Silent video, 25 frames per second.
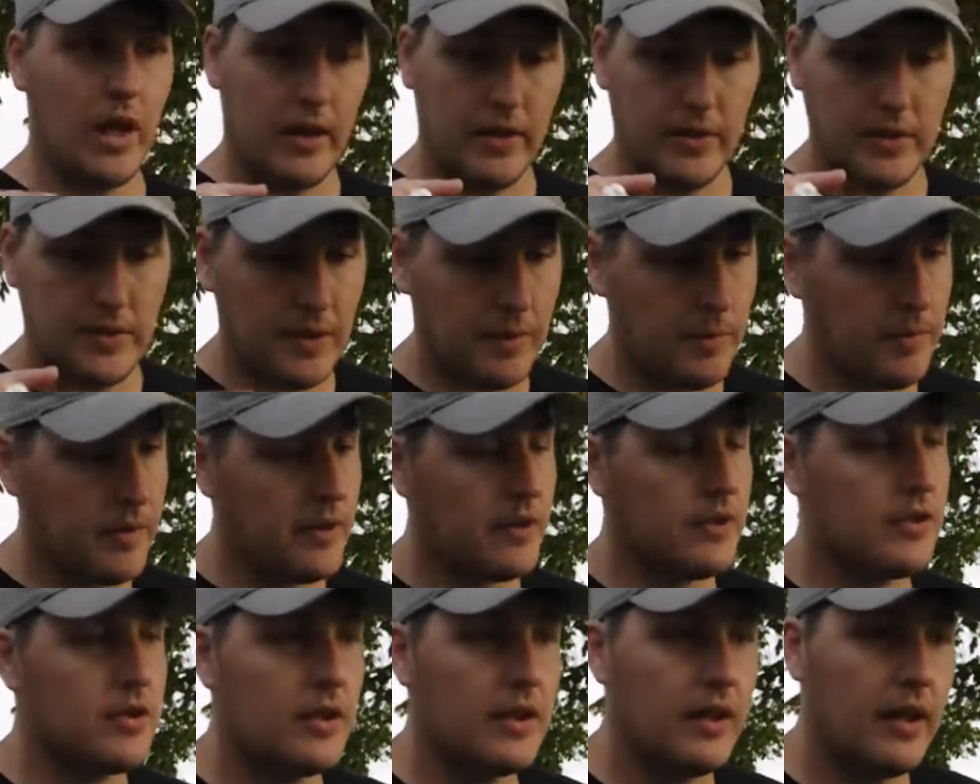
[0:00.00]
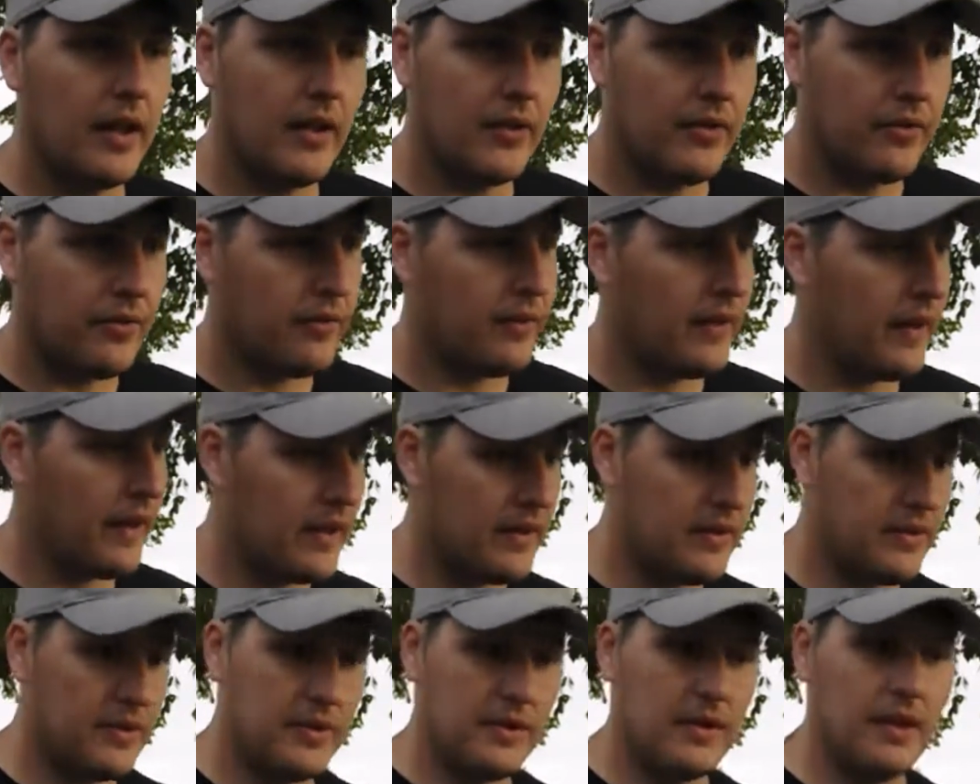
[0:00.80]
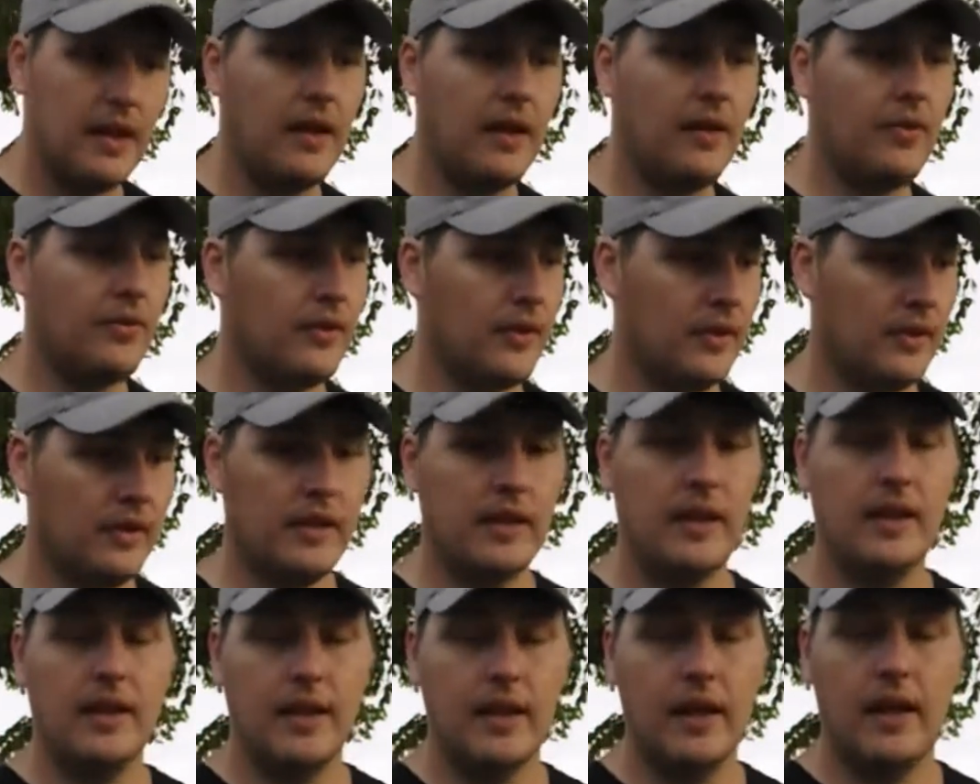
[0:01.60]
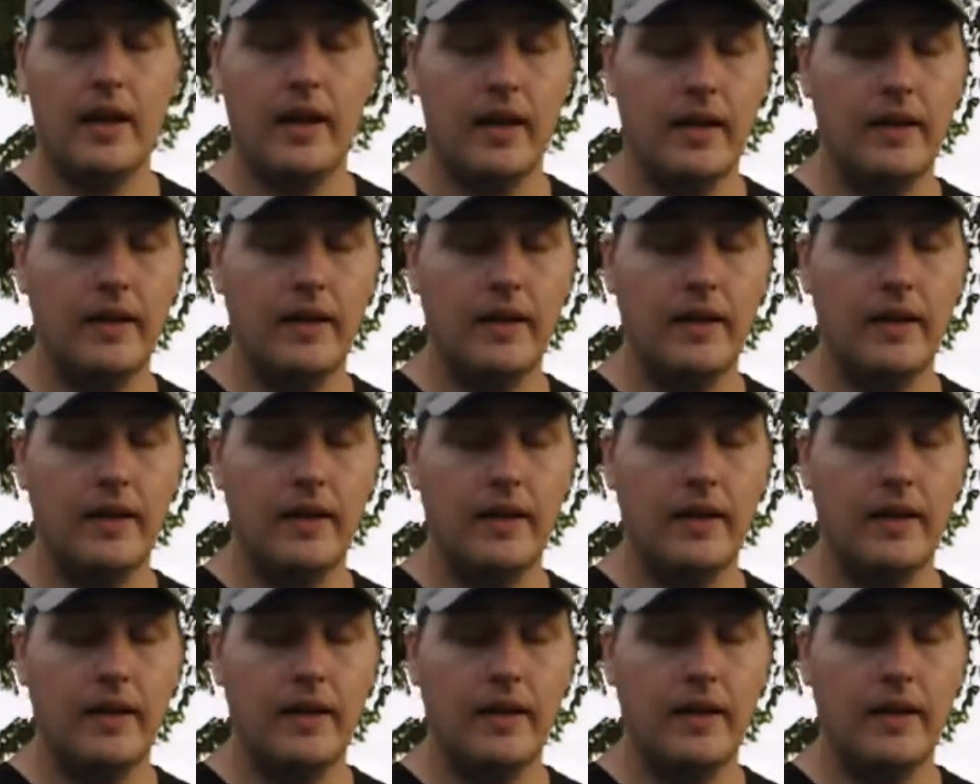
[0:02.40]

Some of their stuff has definitely